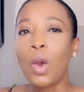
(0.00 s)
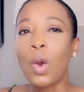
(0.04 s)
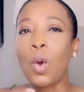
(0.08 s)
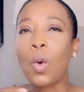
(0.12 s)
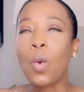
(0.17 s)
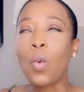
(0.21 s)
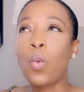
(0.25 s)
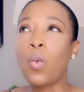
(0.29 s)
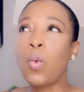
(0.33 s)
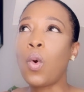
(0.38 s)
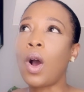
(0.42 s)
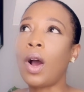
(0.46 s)

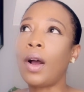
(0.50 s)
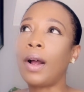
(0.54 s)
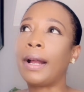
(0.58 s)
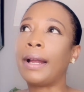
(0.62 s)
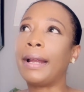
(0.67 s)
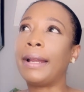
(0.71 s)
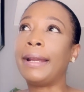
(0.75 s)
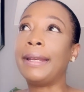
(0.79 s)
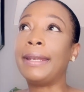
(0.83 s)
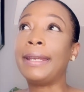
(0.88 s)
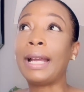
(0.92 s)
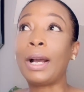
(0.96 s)

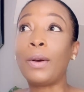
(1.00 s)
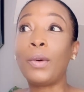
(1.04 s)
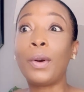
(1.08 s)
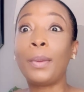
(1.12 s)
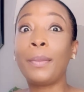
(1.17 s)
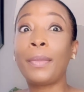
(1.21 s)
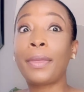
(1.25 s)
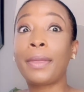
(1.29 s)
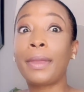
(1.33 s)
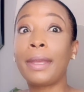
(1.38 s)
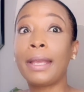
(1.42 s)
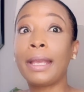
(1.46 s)
And now
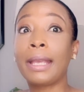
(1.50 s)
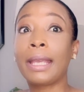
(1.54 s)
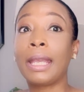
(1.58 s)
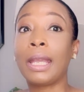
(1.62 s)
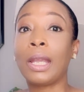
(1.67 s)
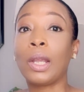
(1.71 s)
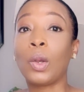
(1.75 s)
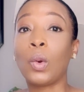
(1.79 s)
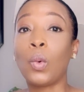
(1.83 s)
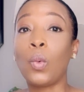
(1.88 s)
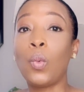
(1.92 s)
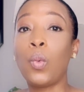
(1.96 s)
I'm
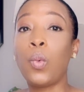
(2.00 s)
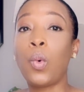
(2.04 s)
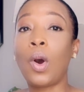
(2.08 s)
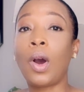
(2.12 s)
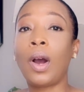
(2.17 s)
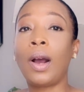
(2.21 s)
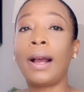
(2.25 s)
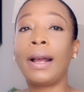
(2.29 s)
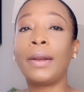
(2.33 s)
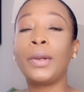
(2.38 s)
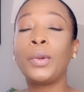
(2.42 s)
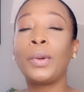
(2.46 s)
thinking,
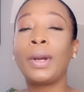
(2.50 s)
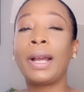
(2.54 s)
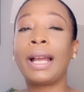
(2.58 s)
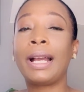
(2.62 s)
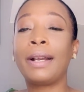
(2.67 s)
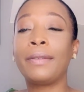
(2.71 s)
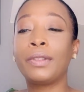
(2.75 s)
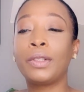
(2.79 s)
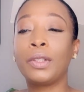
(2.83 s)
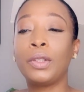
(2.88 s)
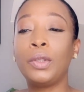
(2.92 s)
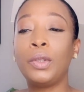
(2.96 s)
what do I
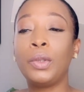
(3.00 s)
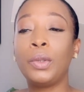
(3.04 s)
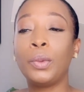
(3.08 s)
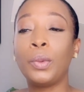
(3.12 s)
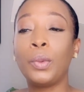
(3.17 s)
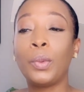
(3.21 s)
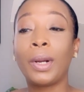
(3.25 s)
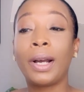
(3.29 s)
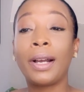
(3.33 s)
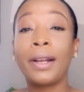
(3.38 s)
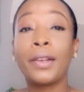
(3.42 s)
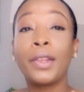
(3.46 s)
have to do?
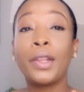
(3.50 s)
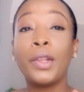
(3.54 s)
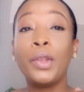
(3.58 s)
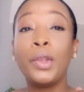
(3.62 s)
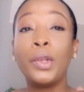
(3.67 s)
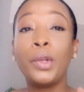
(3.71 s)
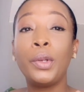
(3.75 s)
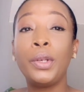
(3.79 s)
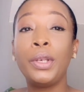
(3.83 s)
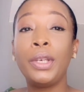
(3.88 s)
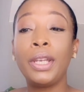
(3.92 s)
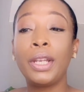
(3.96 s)
What are the
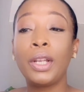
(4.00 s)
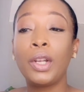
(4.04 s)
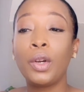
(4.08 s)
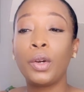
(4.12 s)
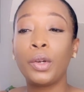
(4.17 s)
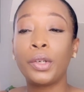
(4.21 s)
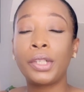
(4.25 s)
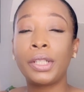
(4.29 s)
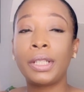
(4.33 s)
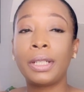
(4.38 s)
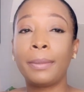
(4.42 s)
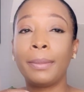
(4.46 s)

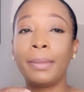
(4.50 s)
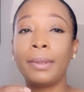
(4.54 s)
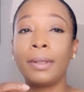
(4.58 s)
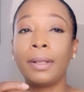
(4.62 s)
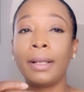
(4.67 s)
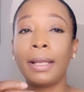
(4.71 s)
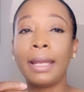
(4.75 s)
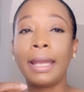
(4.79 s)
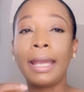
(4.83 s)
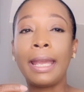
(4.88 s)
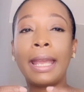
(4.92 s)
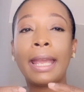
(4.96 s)
non-negotiable
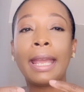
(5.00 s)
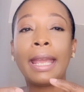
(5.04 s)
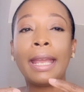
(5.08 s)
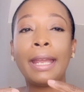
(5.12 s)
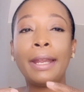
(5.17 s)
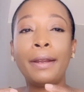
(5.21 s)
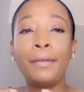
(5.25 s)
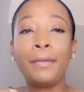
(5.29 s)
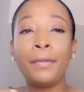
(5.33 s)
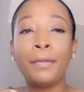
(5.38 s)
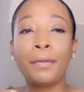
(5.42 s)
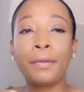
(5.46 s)

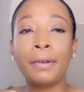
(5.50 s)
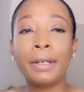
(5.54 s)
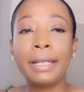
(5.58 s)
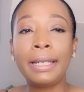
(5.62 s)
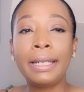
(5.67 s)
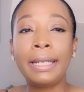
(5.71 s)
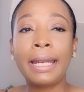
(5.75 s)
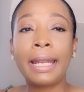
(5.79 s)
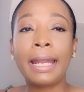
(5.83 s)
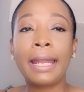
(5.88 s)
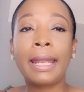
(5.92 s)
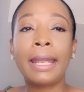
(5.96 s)
every
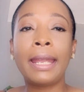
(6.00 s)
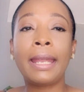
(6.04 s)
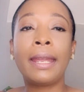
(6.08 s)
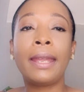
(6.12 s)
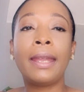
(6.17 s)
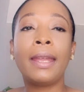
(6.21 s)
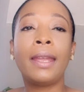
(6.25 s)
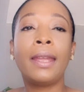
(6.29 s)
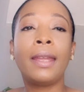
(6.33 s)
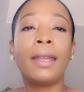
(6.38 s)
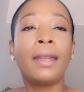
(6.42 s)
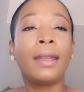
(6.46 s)
day,
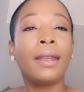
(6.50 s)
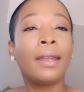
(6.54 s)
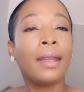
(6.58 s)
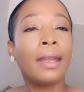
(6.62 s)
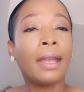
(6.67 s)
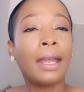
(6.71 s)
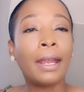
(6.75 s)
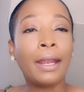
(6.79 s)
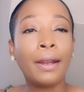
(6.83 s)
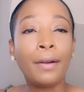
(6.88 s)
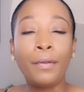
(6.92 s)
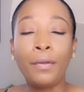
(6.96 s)

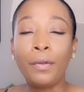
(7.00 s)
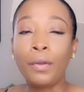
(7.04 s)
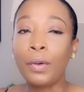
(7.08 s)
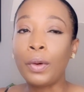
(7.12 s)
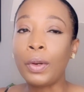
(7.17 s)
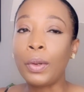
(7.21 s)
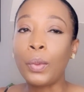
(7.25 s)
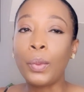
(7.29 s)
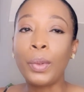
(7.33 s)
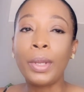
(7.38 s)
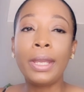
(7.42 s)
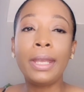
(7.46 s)

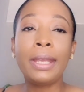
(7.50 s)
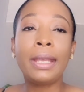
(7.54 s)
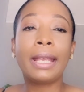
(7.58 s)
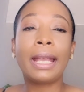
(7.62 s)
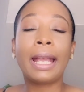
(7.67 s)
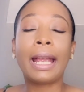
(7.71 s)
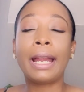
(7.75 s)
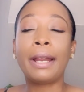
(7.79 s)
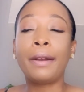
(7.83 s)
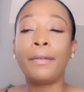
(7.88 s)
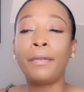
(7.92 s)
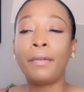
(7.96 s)
every week,
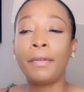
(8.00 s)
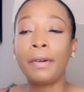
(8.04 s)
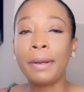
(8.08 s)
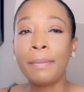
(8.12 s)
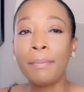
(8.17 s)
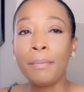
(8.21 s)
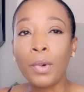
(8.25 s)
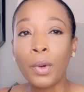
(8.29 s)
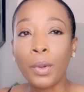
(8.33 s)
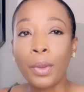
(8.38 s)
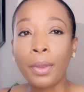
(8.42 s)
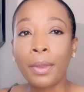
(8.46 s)
every
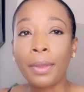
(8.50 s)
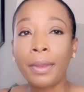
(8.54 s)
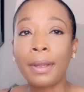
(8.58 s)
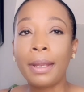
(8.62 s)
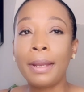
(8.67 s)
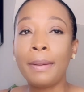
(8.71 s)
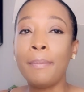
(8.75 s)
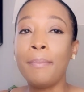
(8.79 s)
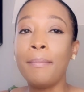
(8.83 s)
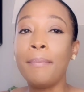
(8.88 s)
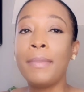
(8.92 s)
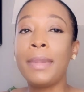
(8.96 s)
month
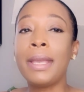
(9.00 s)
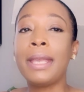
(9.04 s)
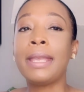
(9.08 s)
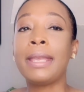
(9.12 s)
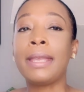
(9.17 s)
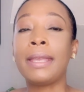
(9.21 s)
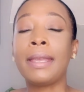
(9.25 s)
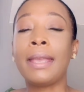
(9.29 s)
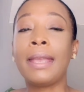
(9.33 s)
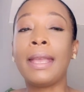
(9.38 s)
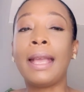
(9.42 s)
in me